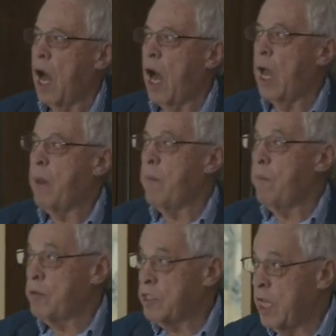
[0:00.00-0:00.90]
I
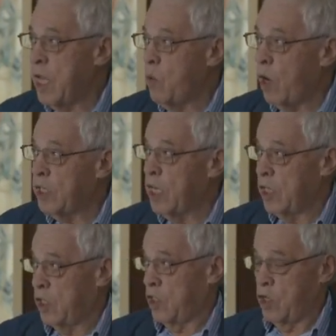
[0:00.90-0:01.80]
see what
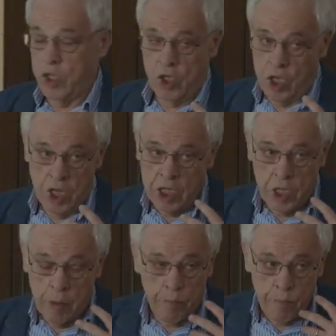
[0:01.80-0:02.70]
is the, the,
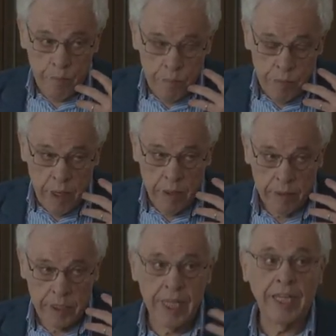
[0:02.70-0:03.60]
the
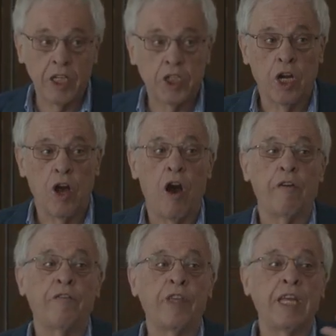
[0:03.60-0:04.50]
signature
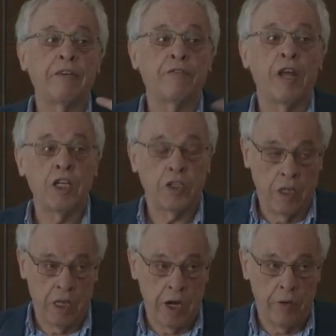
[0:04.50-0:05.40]
of the
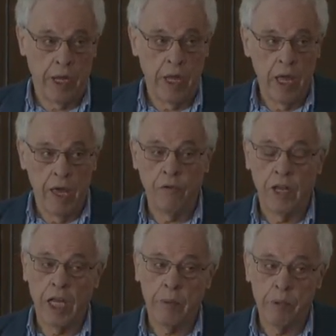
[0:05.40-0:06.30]
inflation theory if you
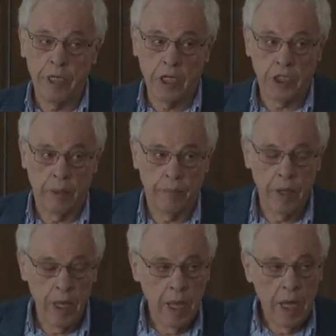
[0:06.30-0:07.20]
like, a prediction.
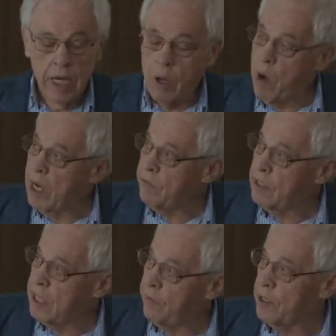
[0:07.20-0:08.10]
Now, one of
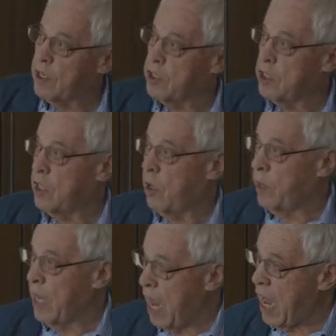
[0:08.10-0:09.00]
the difficulties that
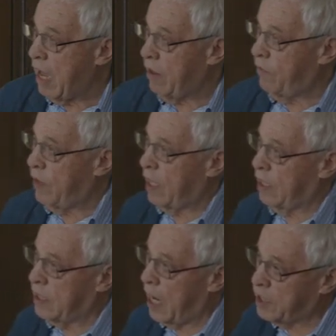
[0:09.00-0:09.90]
we have
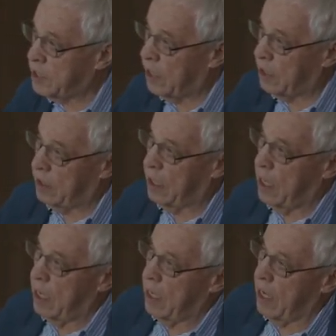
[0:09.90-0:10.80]
in testing
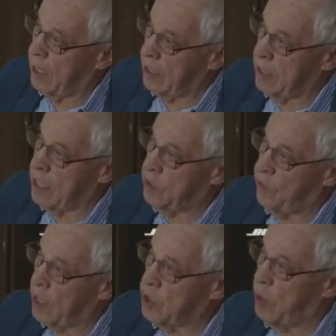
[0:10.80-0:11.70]
uh, these
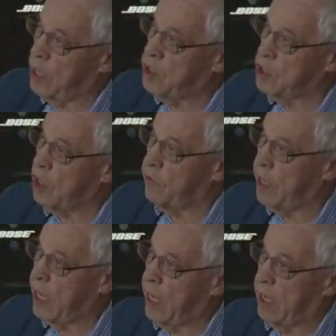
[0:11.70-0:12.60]
fluctuations over
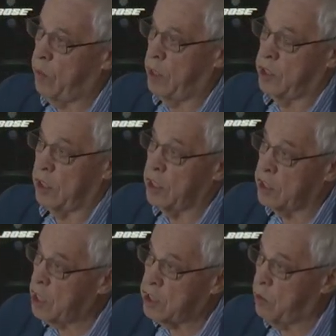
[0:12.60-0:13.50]
here, which are
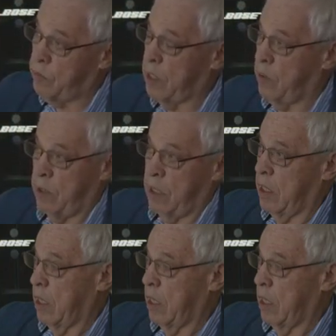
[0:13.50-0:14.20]
consistent with, with